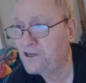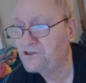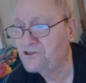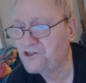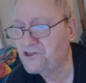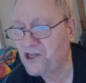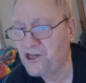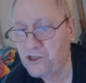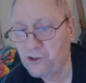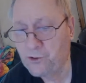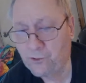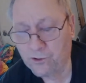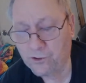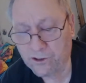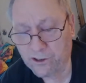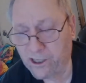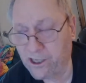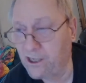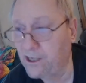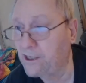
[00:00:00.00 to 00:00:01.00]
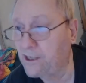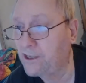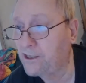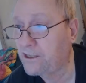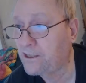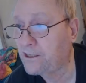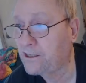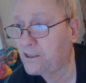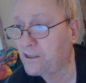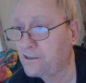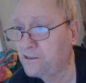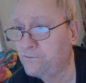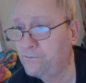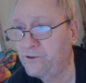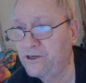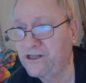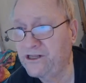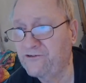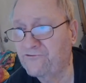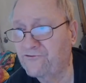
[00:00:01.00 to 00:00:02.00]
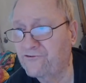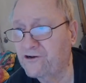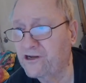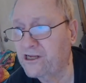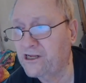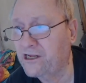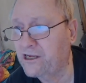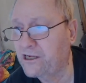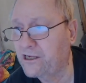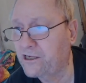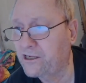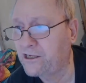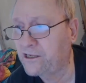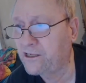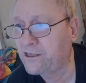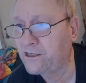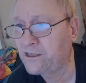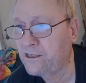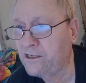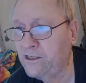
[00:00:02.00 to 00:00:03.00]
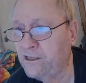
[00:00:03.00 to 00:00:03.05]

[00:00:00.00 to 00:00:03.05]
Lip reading: I sent you a link, Liberty Freak.